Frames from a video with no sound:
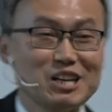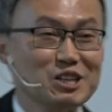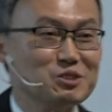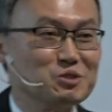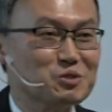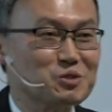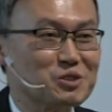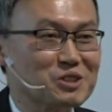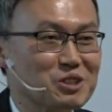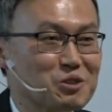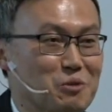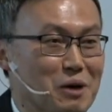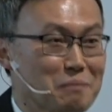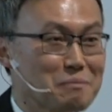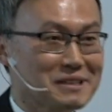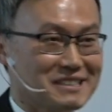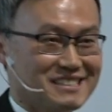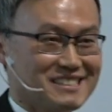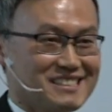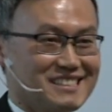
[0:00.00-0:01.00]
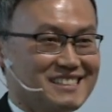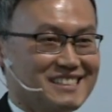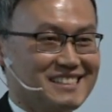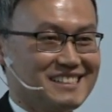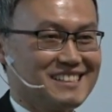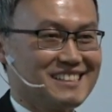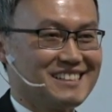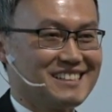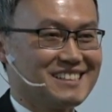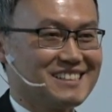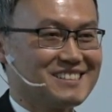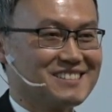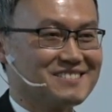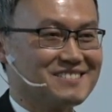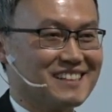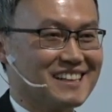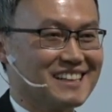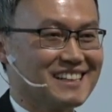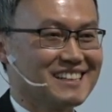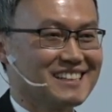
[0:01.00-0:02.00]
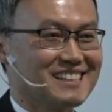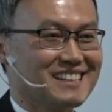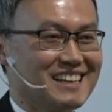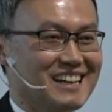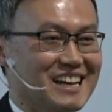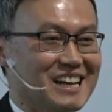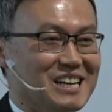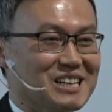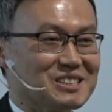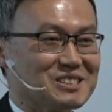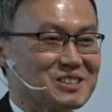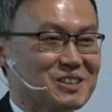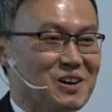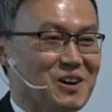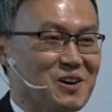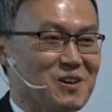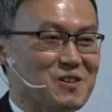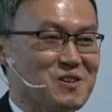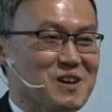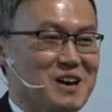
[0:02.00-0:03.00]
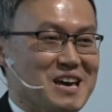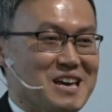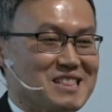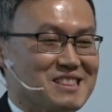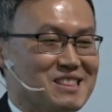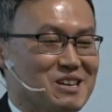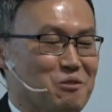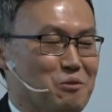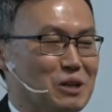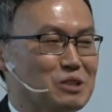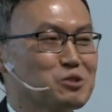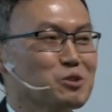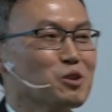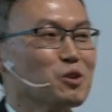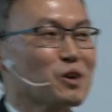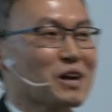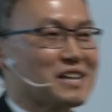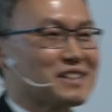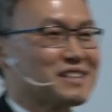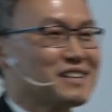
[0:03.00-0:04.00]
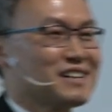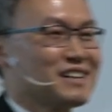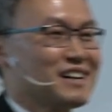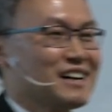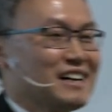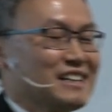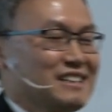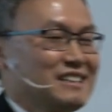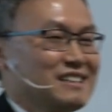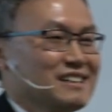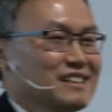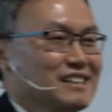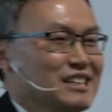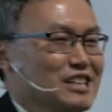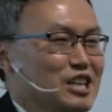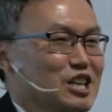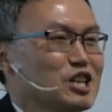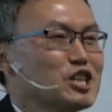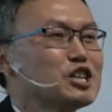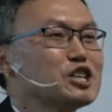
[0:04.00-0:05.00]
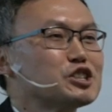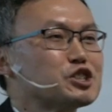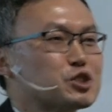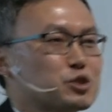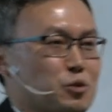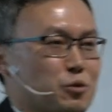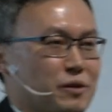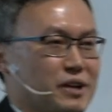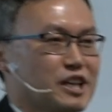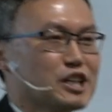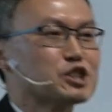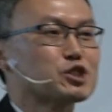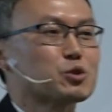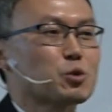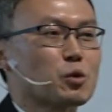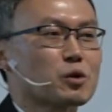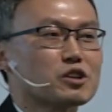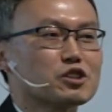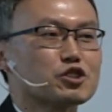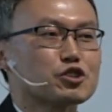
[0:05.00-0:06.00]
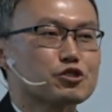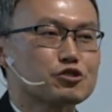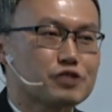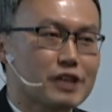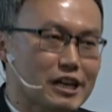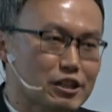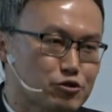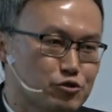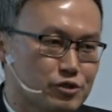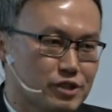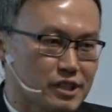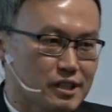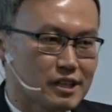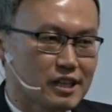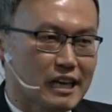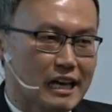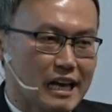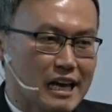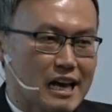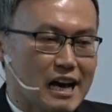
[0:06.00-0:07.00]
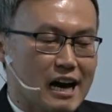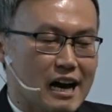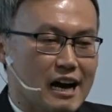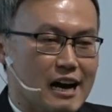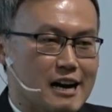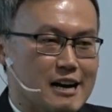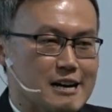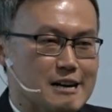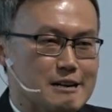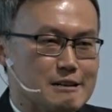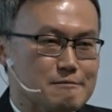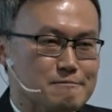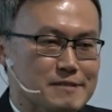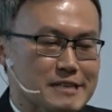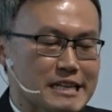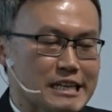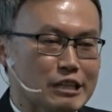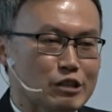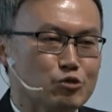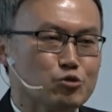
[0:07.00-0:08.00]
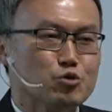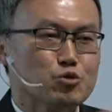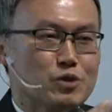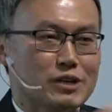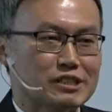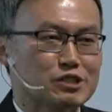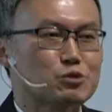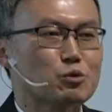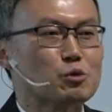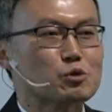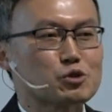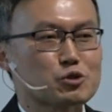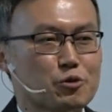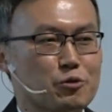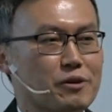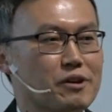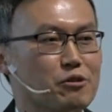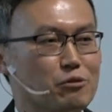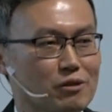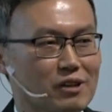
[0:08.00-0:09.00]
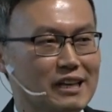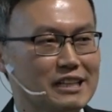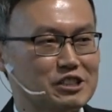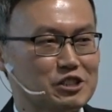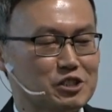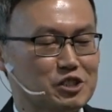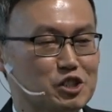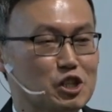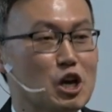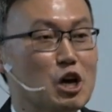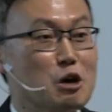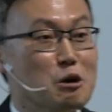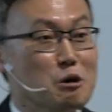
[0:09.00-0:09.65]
nuclear weapons, right? So the, when you look at the, the history, historical trajectory uh, in US-North Korea relations,